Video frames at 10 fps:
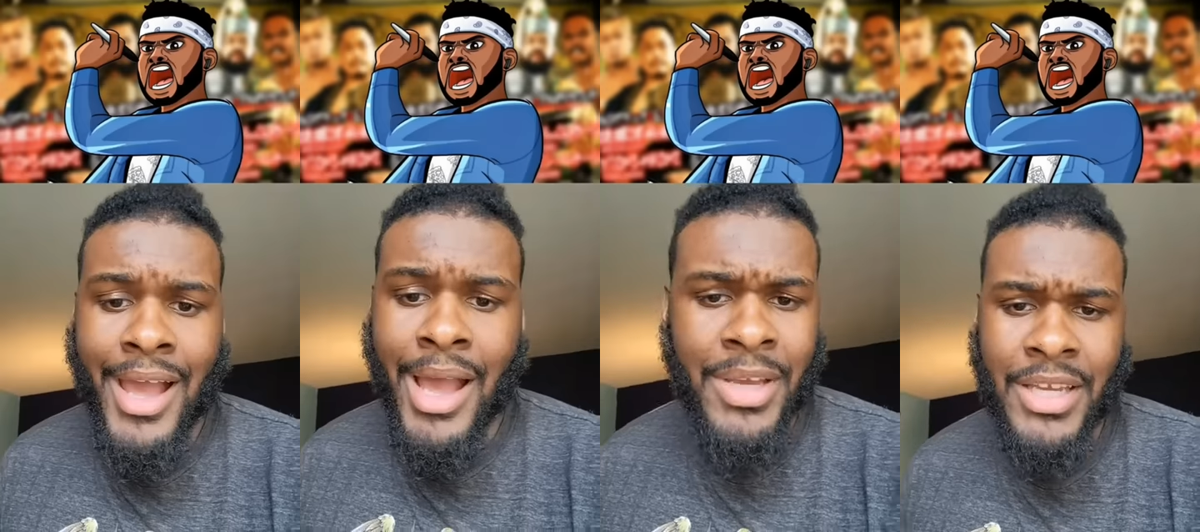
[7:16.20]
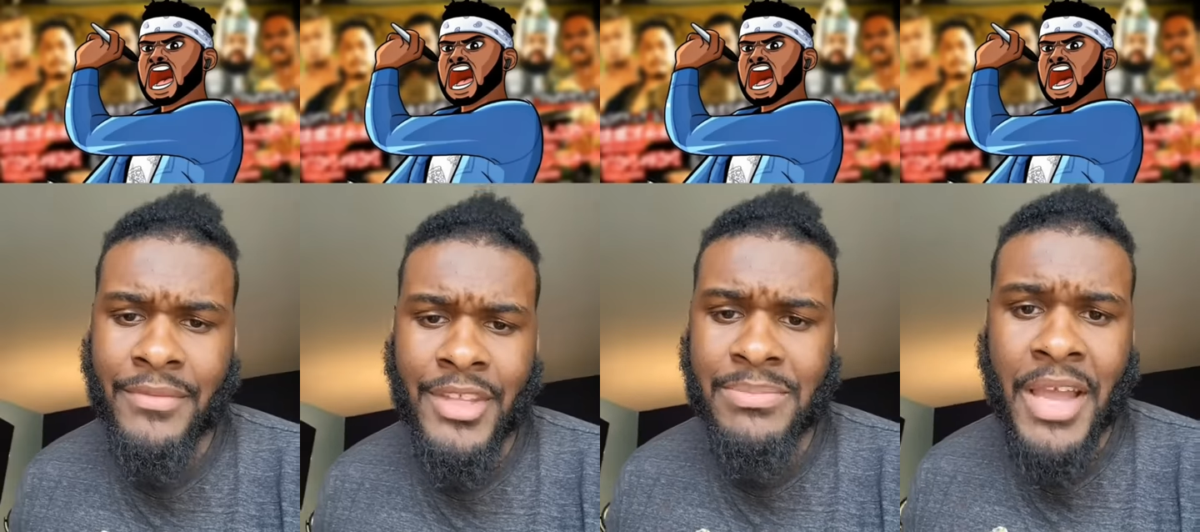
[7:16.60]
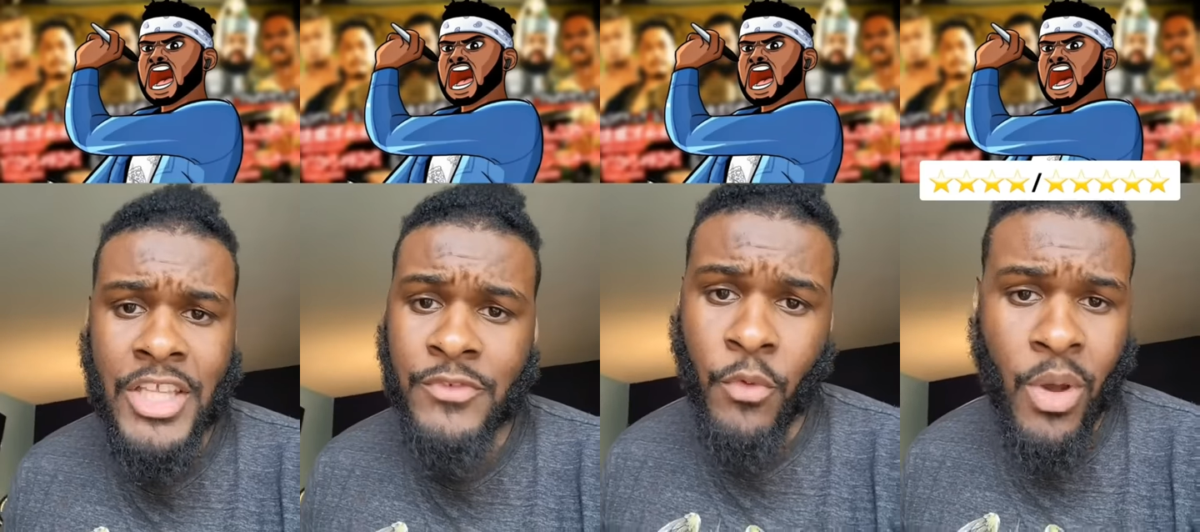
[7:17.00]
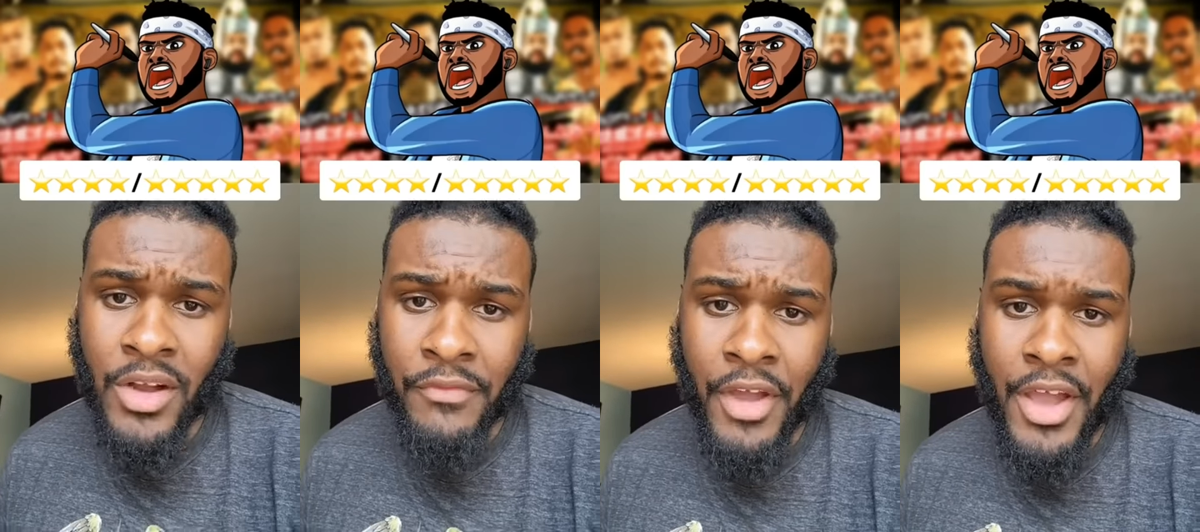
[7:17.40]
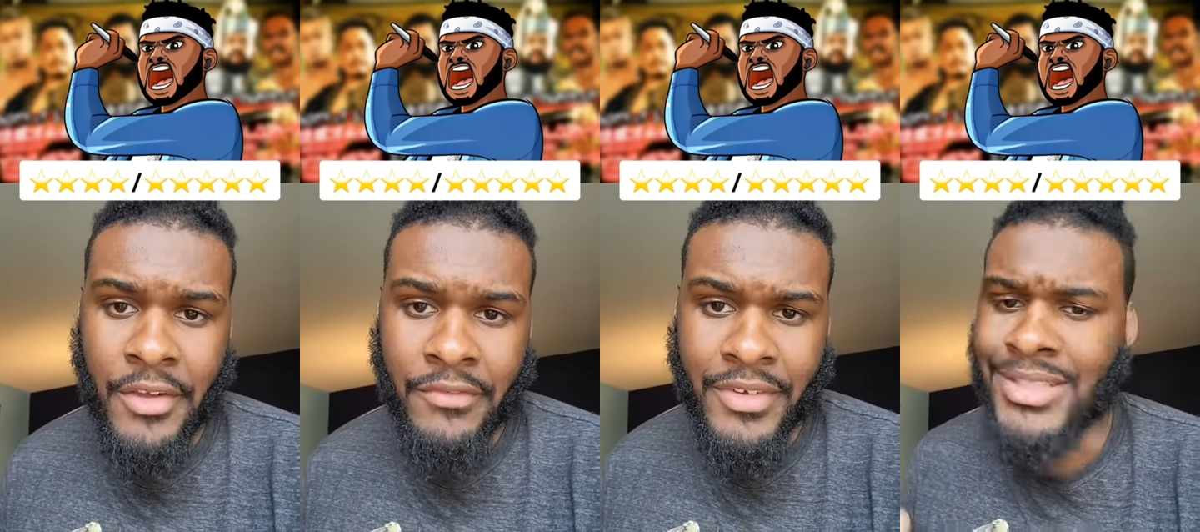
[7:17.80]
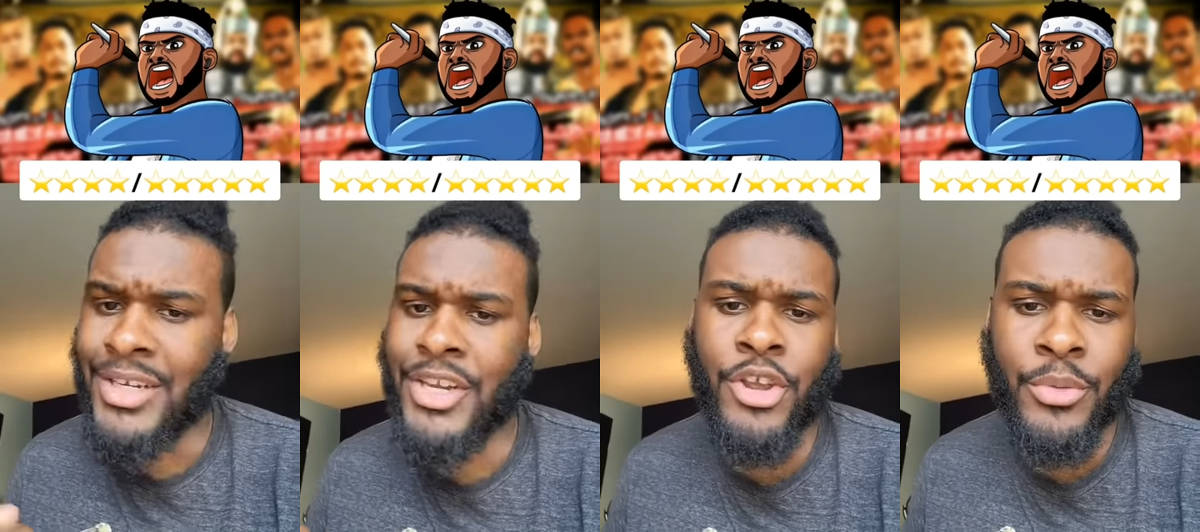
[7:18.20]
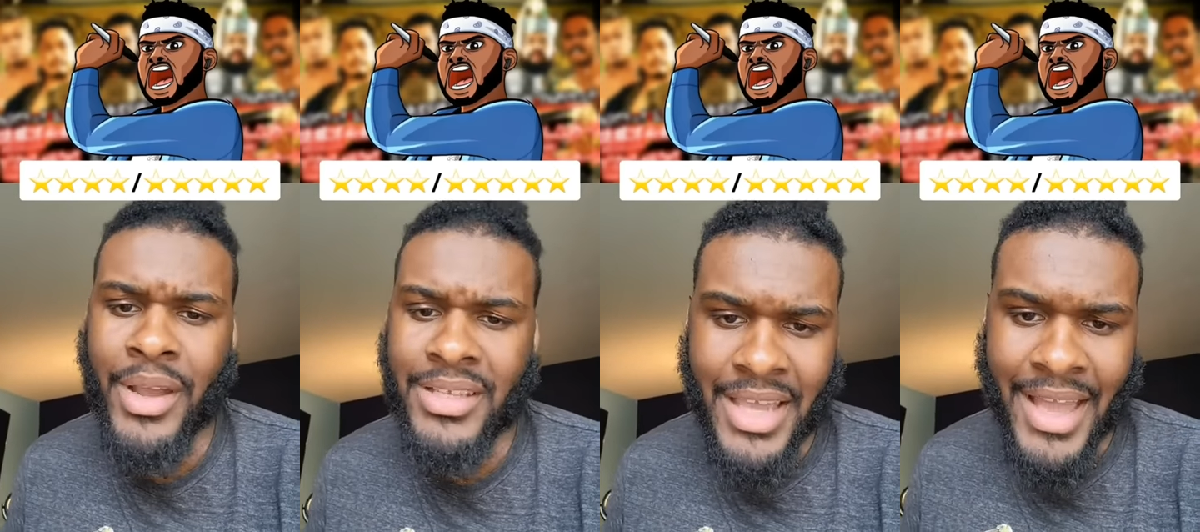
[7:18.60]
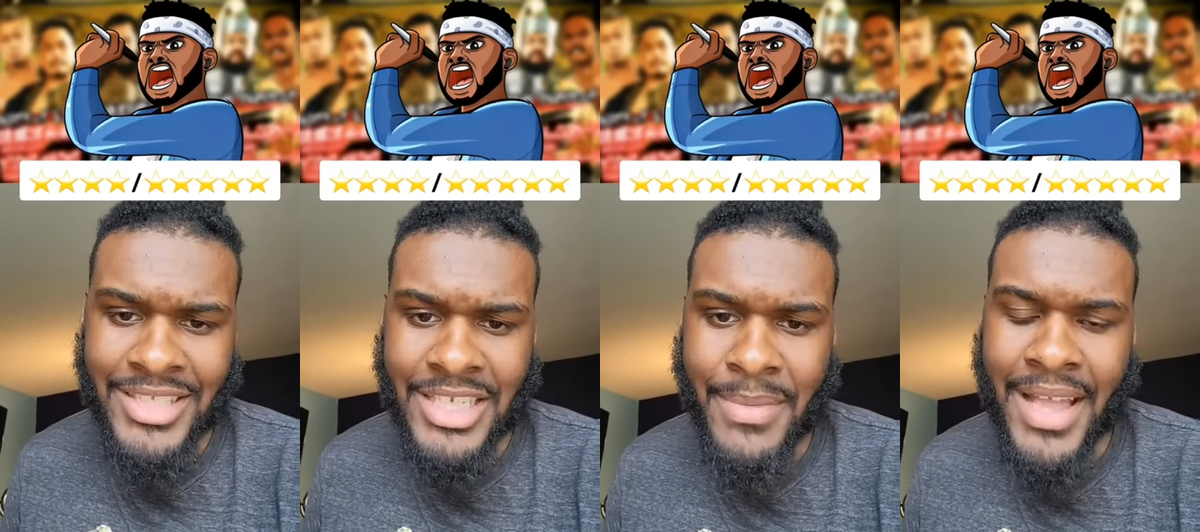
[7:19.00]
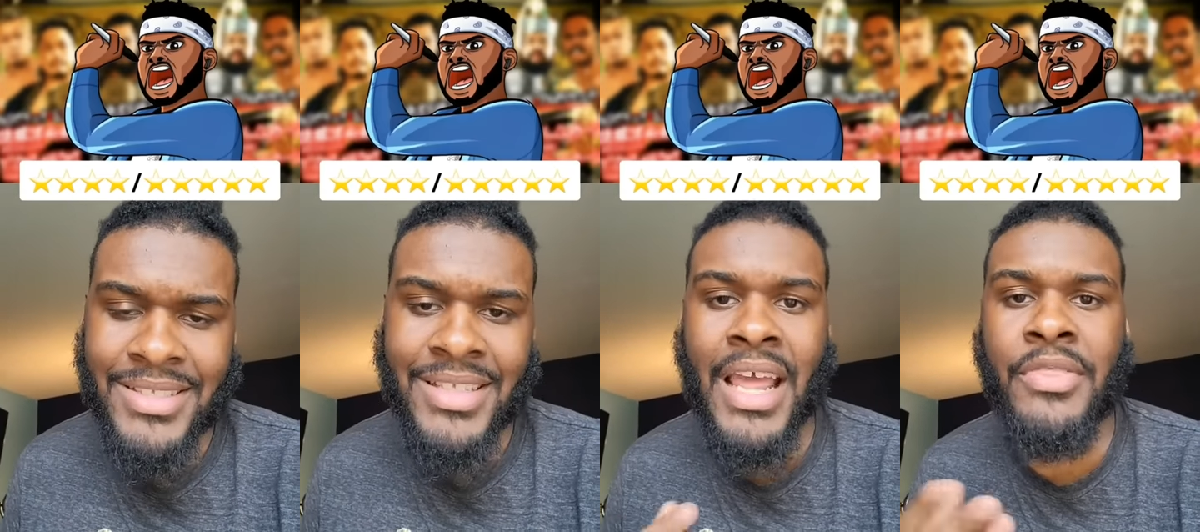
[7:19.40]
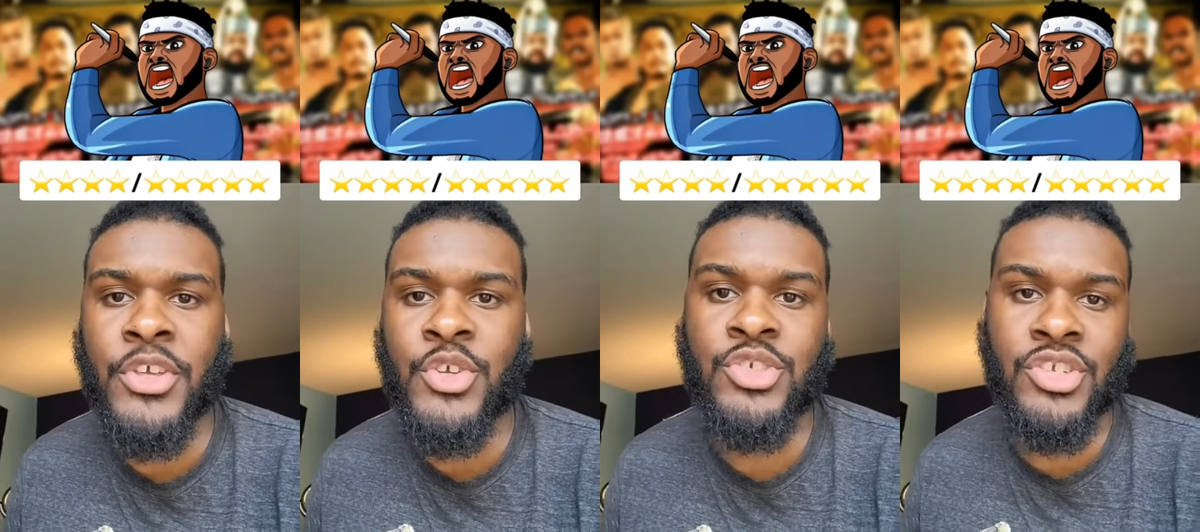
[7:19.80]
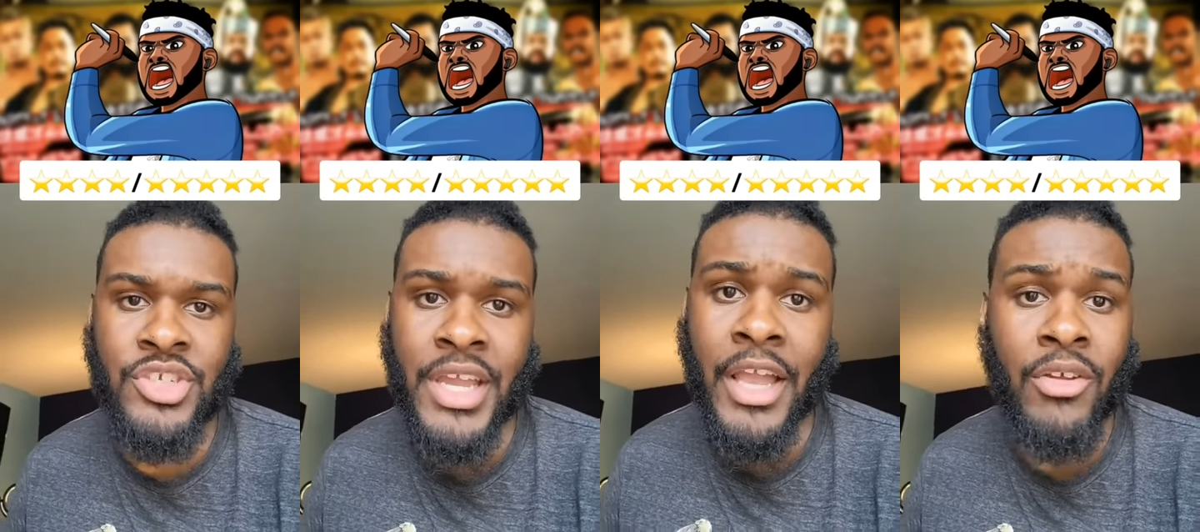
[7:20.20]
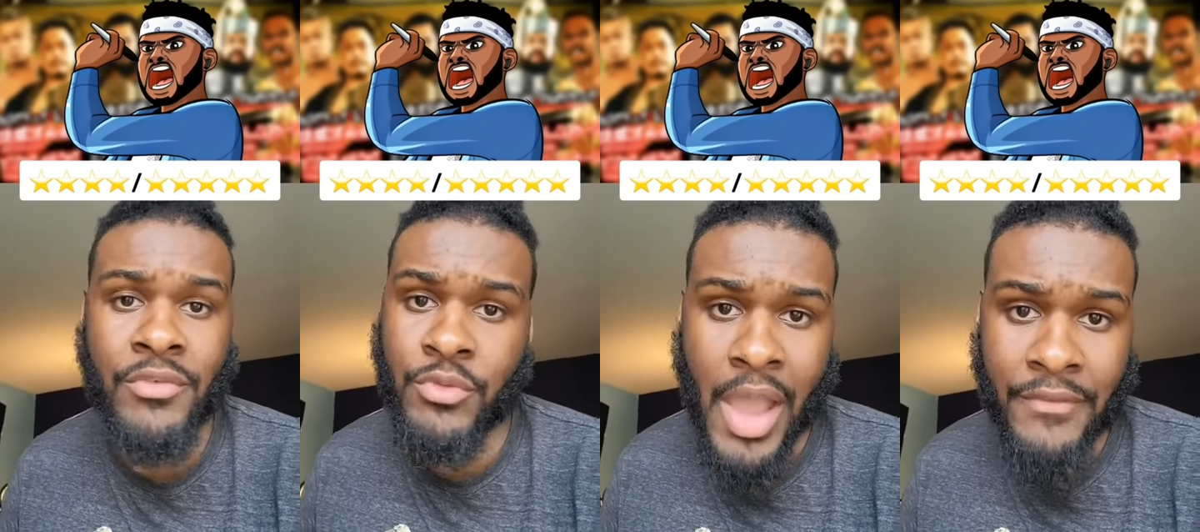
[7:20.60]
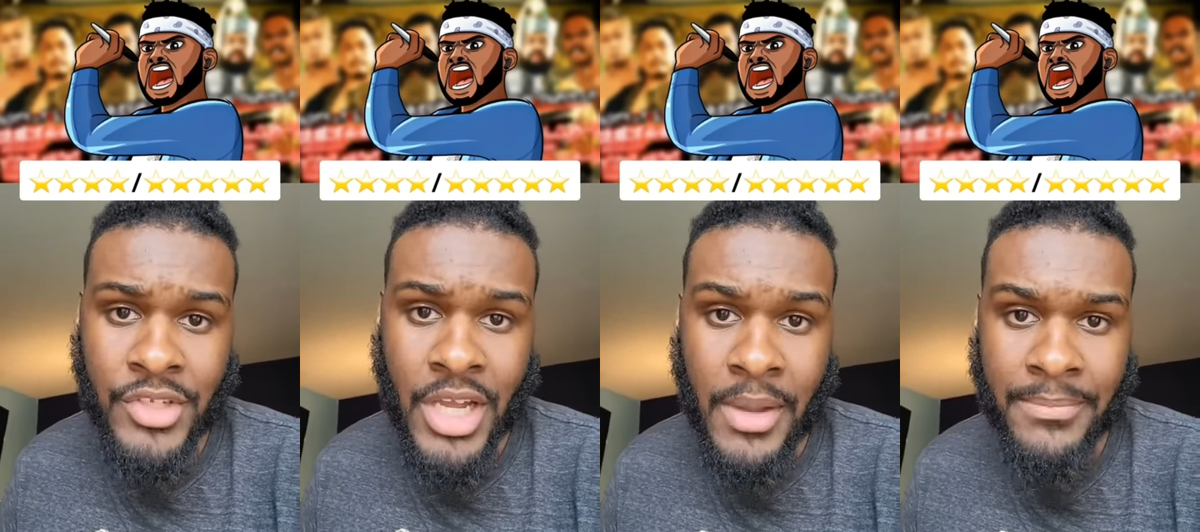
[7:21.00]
Speaker 1: I'm gonna give this match four out of five. It's a near-great tag team match that I think you should check out if you have time.